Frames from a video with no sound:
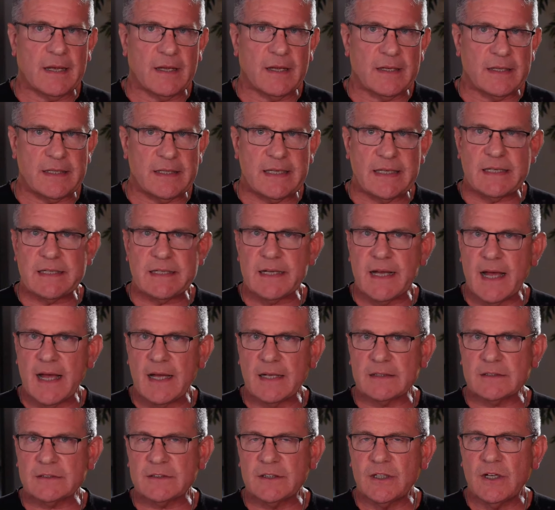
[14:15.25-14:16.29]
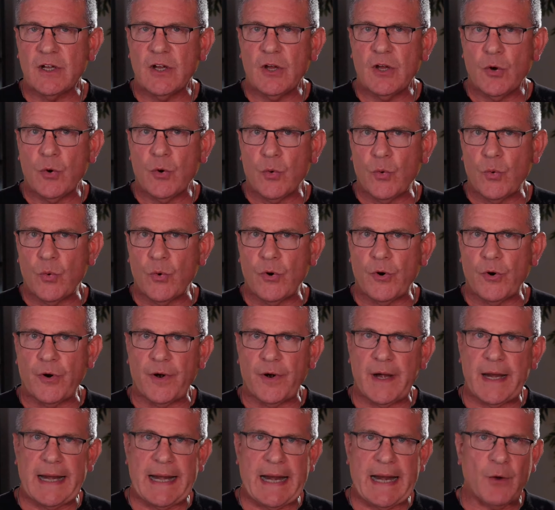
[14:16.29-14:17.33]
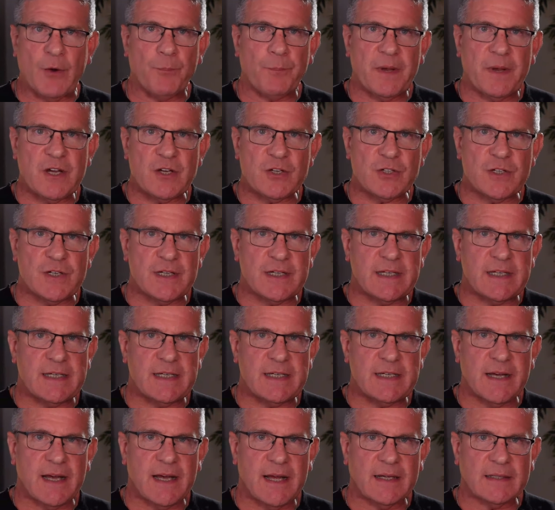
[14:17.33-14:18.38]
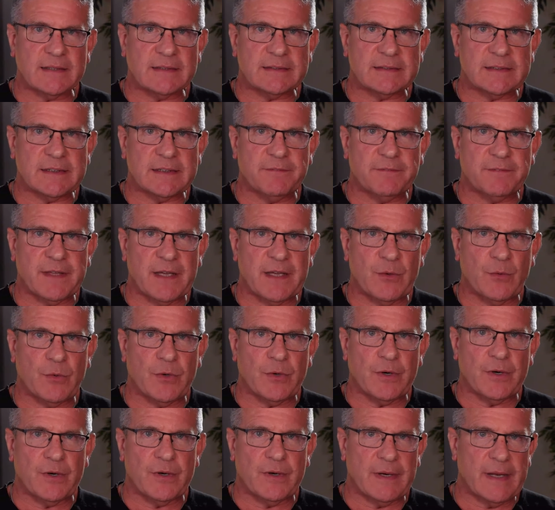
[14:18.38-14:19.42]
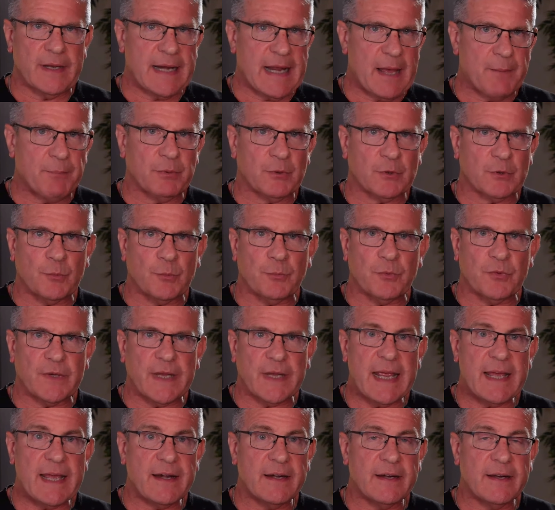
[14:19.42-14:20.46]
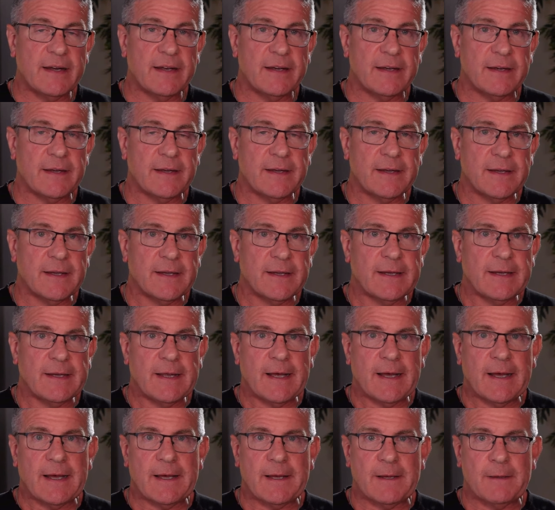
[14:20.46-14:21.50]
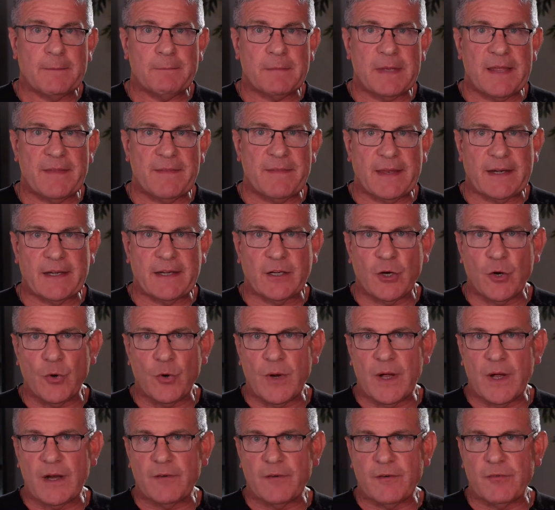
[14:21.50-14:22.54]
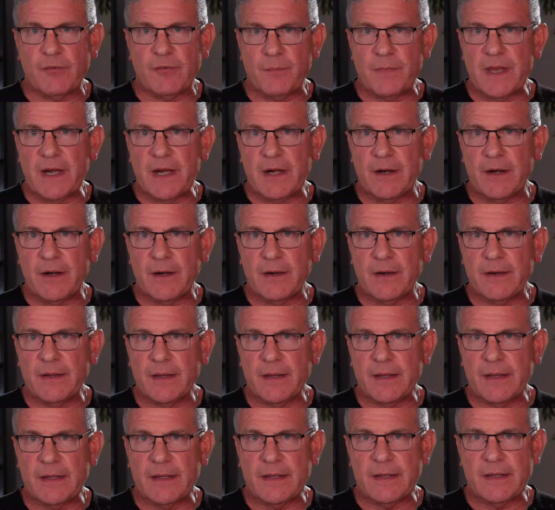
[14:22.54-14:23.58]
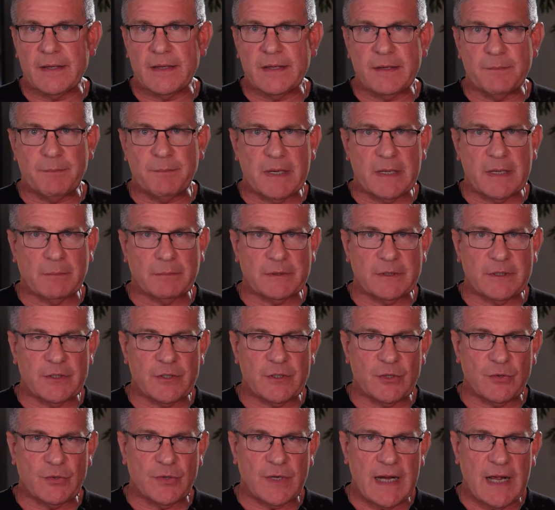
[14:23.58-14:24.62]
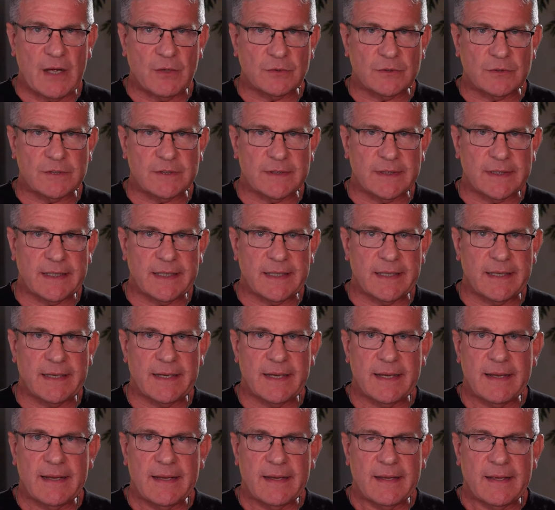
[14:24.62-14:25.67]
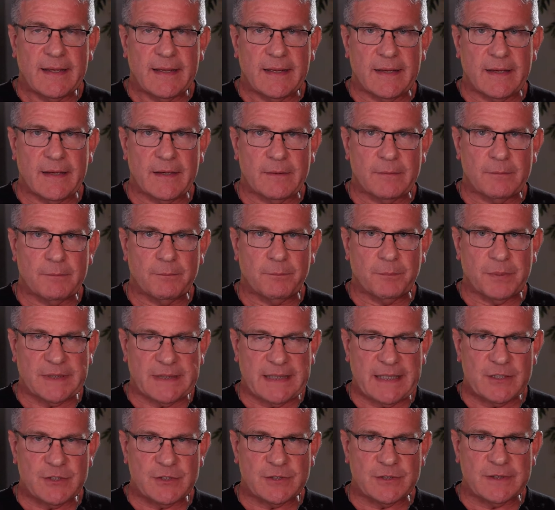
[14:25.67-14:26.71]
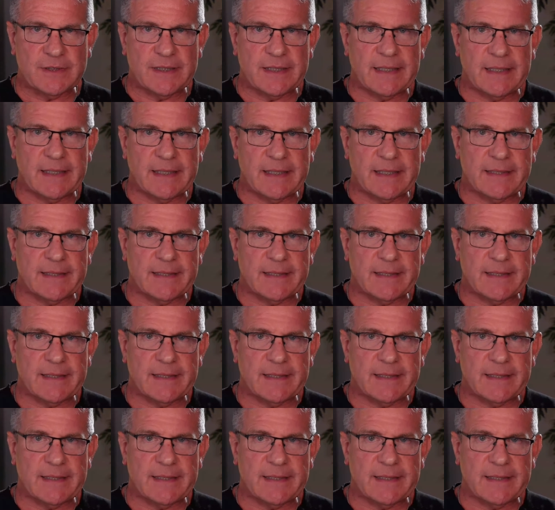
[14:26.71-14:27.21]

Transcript: detox or an outpatient detox if they were an applicable candidate, and then go on from there and be able to do counseling, potentially,